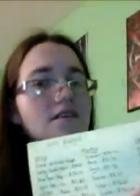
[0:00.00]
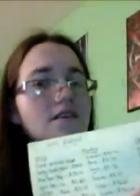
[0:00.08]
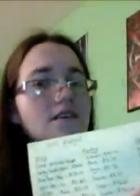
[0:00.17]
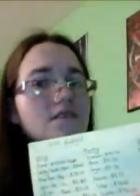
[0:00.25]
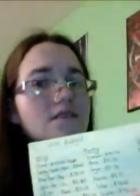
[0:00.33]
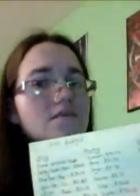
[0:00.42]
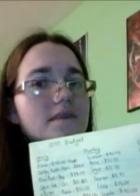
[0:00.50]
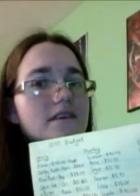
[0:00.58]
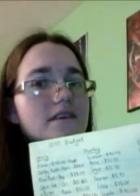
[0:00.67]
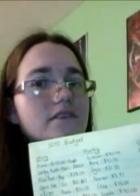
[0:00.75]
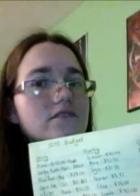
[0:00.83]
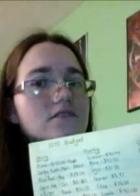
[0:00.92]
on all my
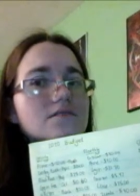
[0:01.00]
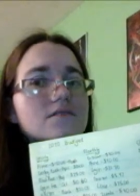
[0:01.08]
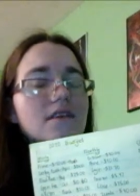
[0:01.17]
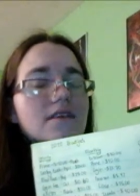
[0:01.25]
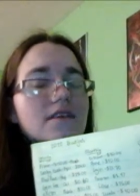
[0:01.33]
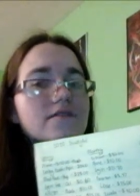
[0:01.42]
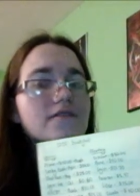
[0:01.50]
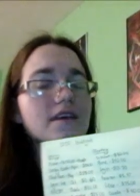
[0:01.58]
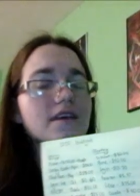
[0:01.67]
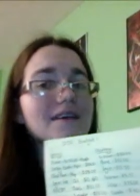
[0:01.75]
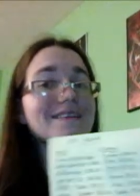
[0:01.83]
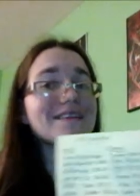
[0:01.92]
other stuff
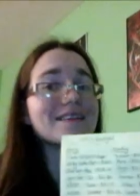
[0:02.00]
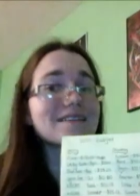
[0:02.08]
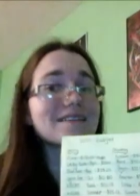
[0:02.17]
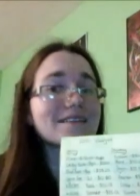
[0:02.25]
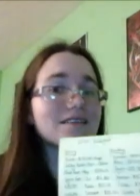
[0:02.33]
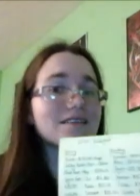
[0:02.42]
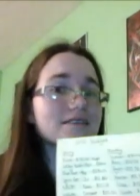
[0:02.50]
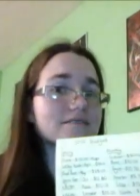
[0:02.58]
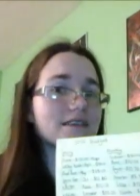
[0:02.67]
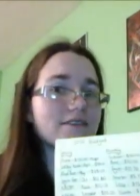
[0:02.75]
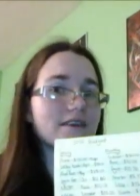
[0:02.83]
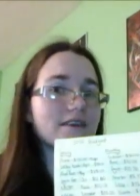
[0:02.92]
and anything that I
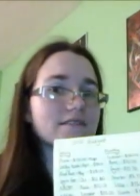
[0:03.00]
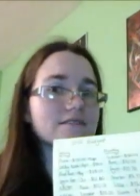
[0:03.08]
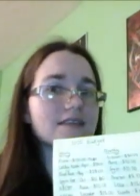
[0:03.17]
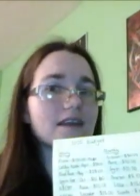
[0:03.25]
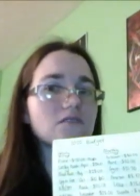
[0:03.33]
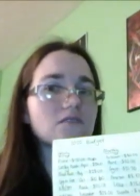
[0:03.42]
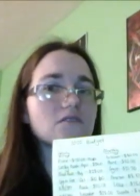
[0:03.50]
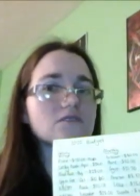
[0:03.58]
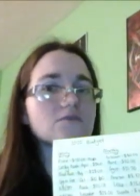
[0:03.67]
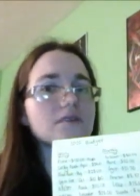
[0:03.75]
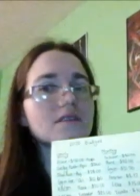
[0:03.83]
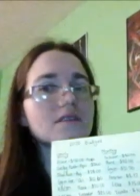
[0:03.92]
save out of these categories
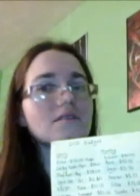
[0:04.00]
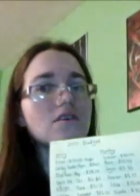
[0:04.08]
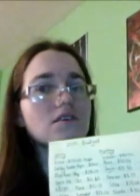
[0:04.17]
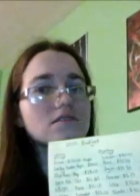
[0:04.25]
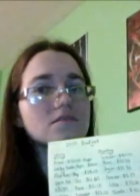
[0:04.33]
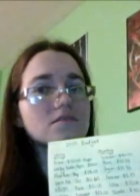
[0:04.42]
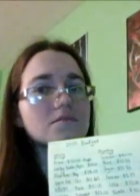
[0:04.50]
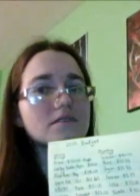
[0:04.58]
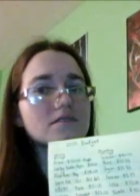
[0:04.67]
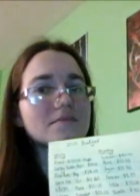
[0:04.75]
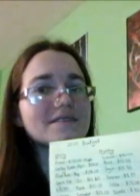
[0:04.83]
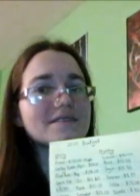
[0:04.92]
will get also put
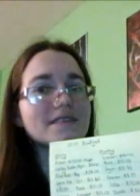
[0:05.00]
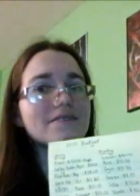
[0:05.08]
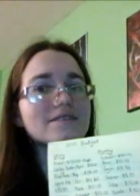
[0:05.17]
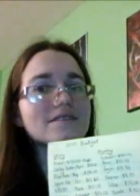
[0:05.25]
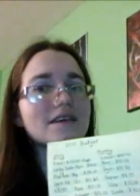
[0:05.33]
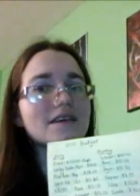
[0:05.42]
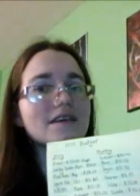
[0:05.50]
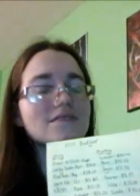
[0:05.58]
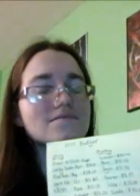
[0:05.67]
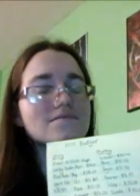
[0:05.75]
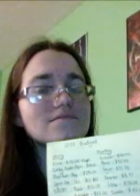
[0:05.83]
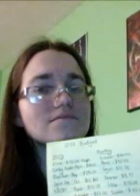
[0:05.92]
into my savings account.